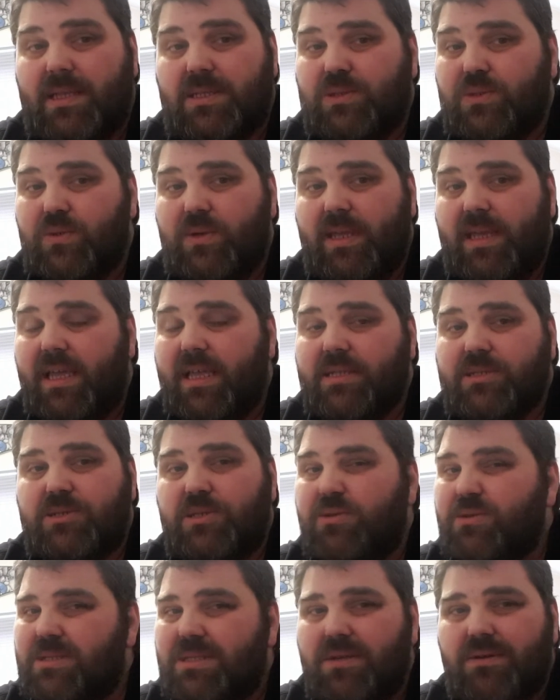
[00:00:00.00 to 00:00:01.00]
That's all it
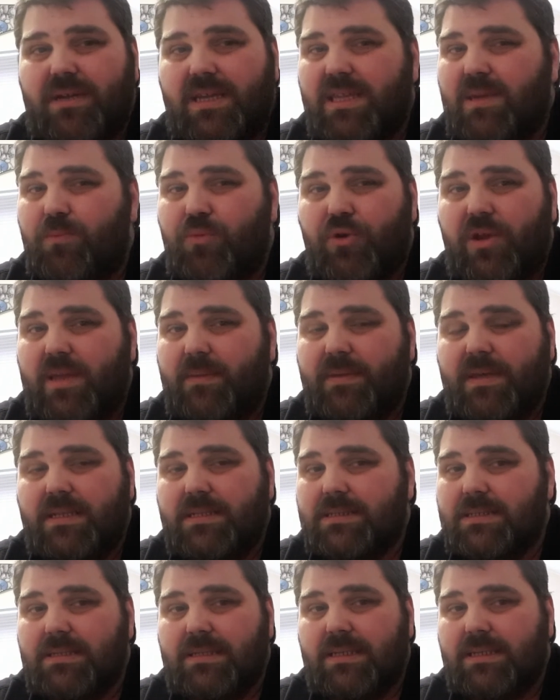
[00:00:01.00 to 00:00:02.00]
is. So you still get your pretty
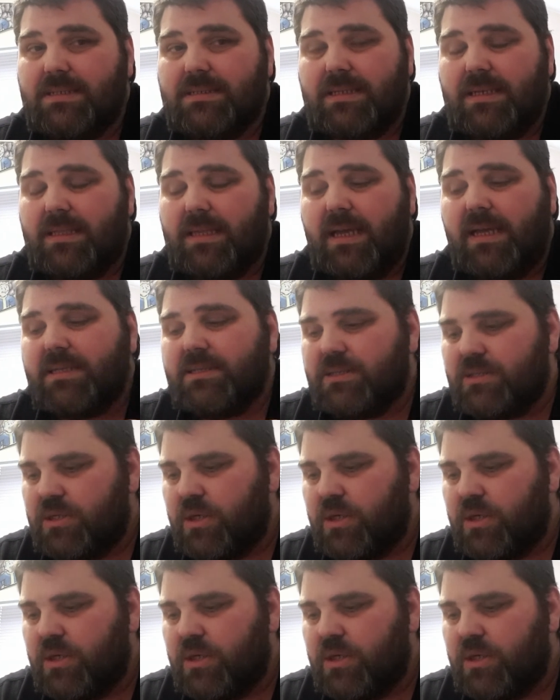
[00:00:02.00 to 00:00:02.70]
bits and things like that.